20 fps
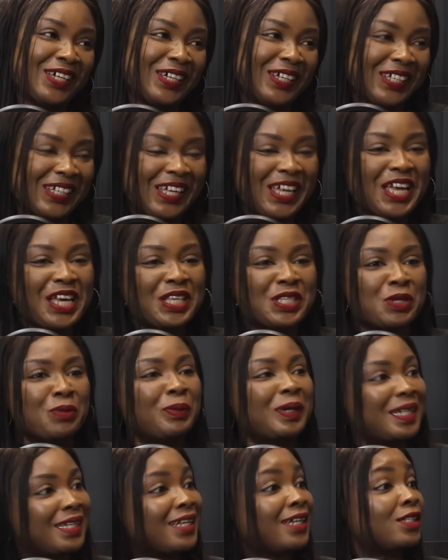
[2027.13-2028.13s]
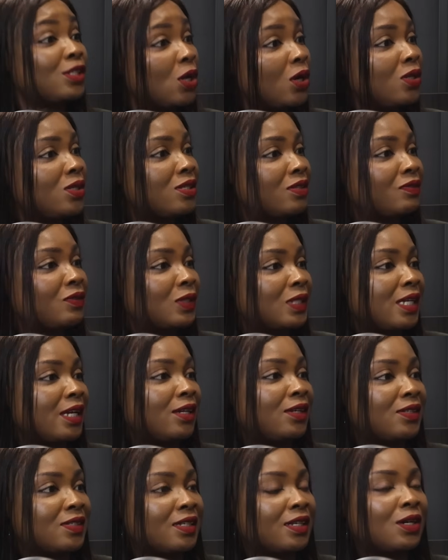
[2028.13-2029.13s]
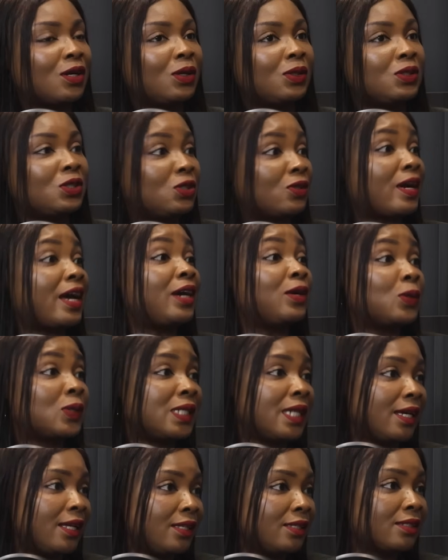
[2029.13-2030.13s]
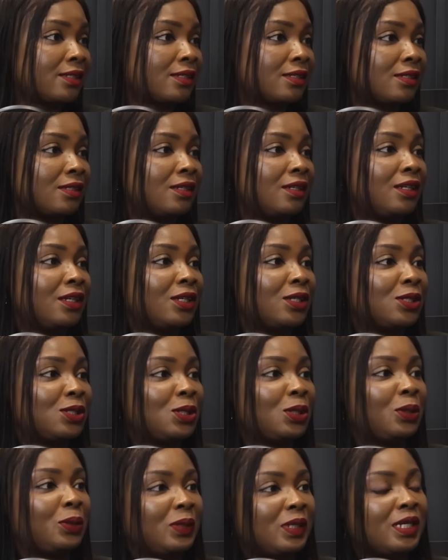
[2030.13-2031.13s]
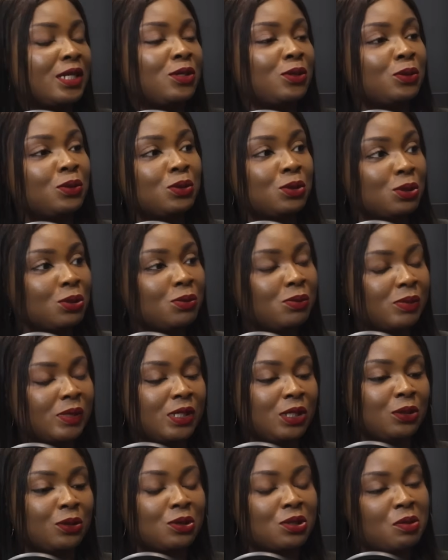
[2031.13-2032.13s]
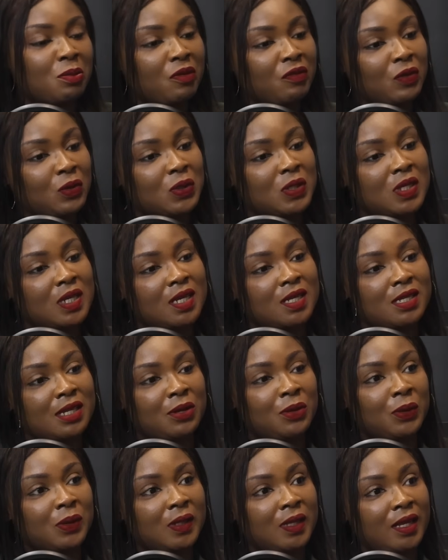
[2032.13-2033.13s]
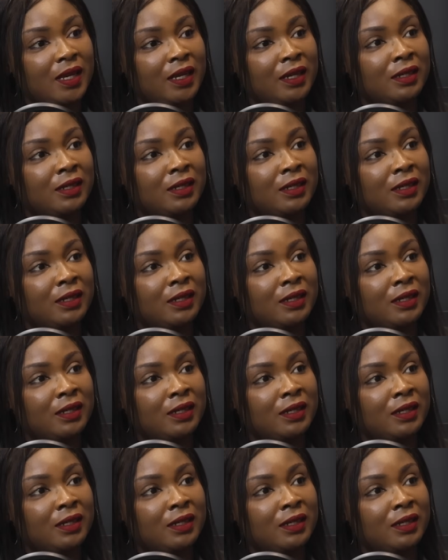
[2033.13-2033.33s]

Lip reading: So, but there are tons of hotels. They're called dry hotels. So they don't, some of those things are not there.